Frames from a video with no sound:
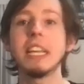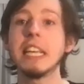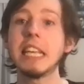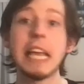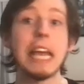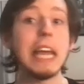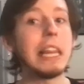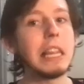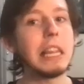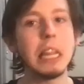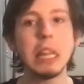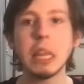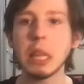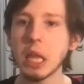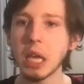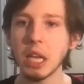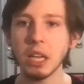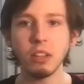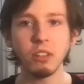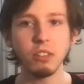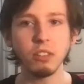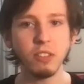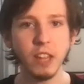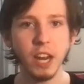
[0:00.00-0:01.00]
get the
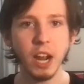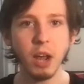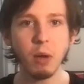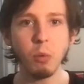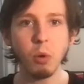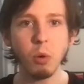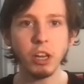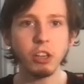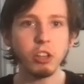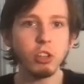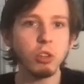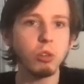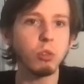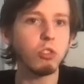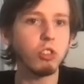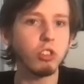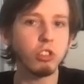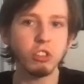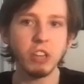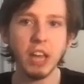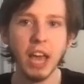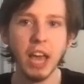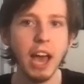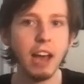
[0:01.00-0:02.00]
things that I want to do
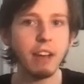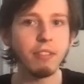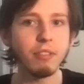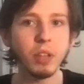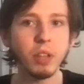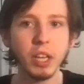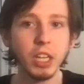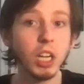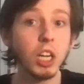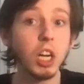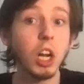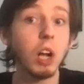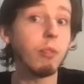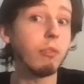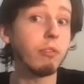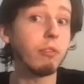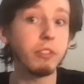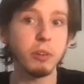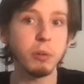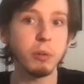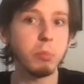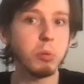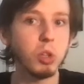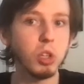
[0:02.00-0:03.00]
just to have like a
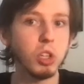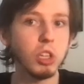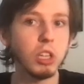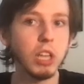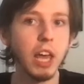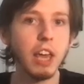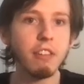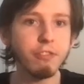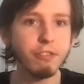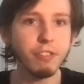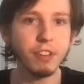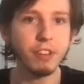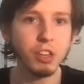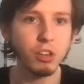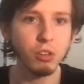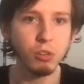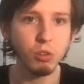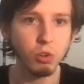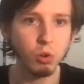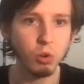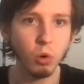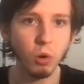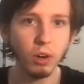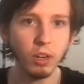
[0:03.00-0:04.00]
comfortable life in New
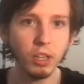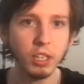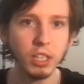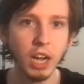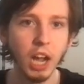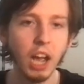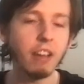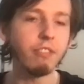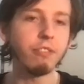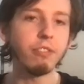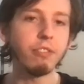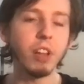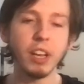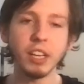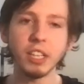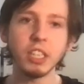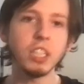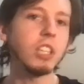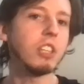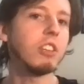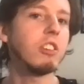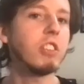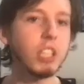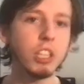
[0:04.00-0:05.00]
York, I've like
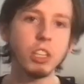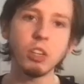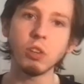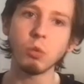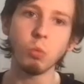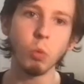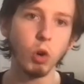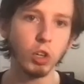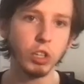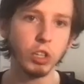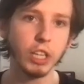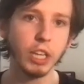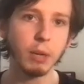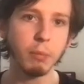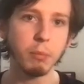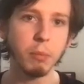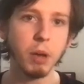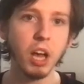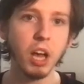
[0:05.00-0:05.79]
continued working